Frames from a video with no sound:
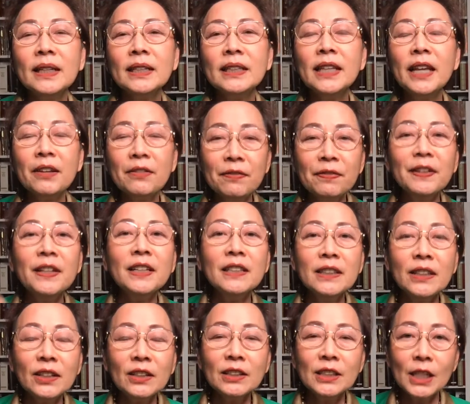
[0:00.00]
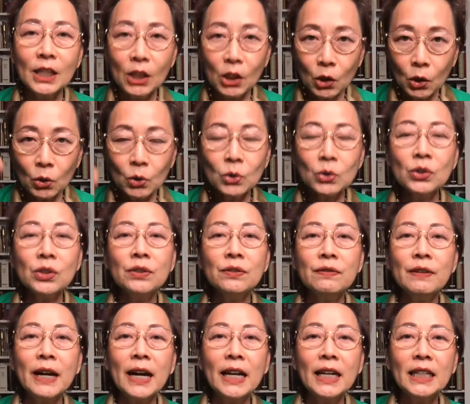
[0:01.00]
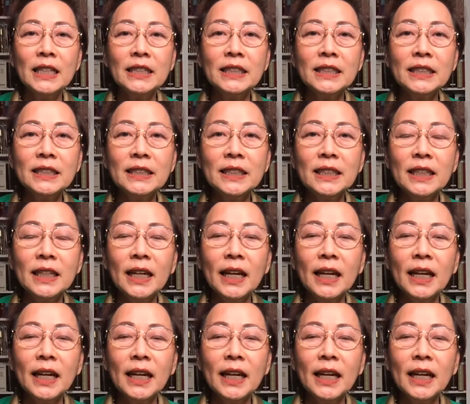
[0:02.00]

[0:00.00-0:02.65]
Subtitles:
They filter the ultraviolet,